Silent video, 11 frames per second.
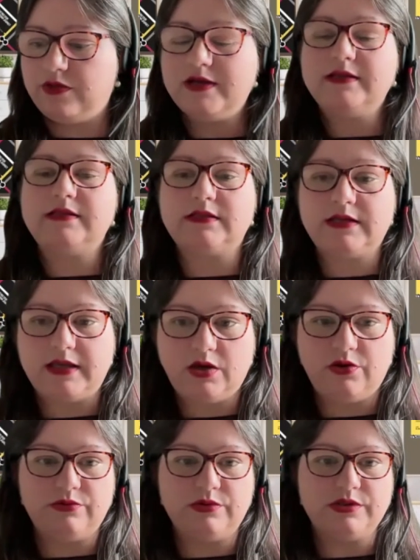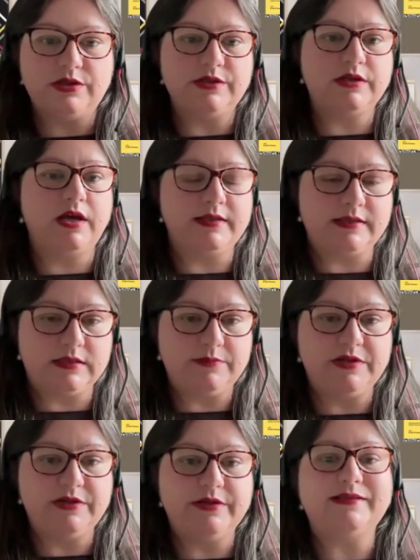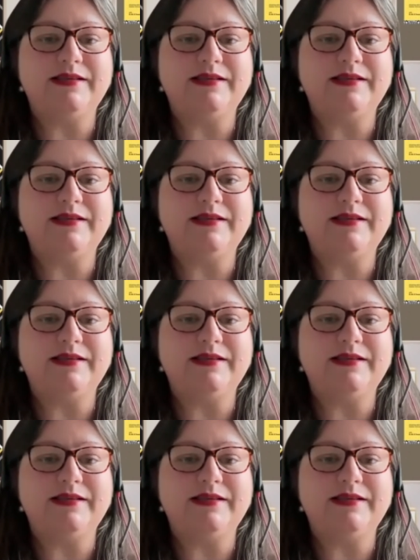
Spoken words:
stakeholders, customers,